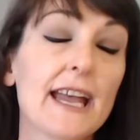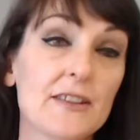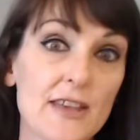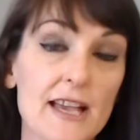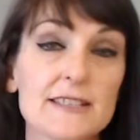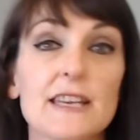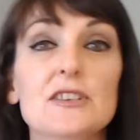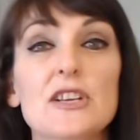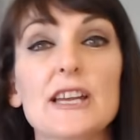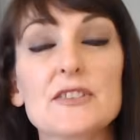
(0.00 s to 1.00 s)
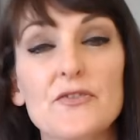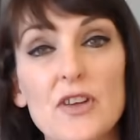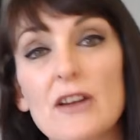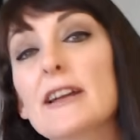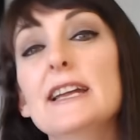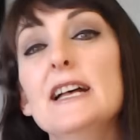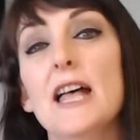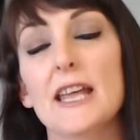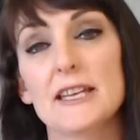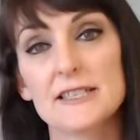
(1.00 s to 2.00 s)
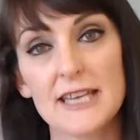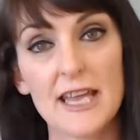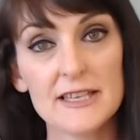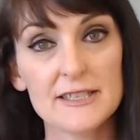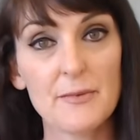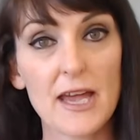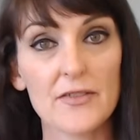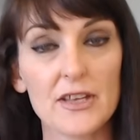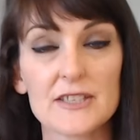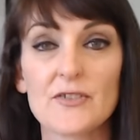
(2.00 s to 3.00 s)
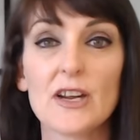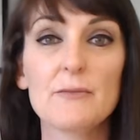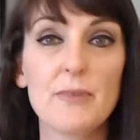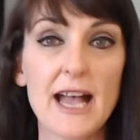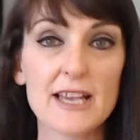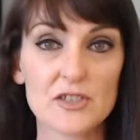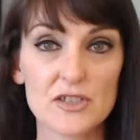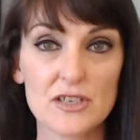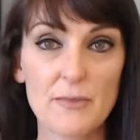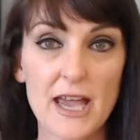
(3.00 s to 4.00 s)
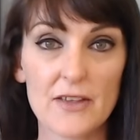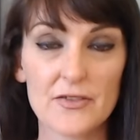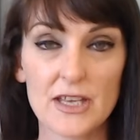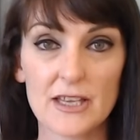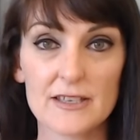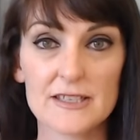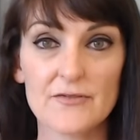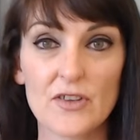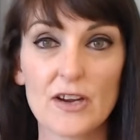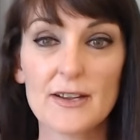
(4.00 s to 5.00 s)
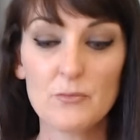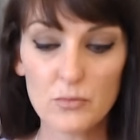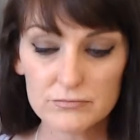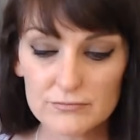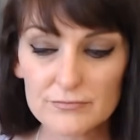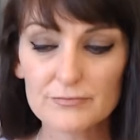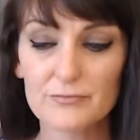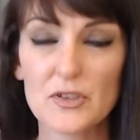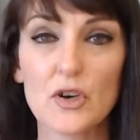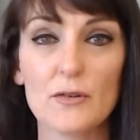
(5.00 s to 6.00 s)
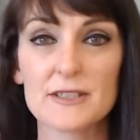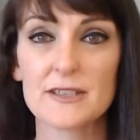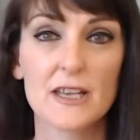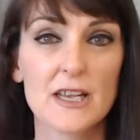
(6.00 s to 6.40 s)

eighth house energy gets very intense about things, very passionate about things, very, you know, it's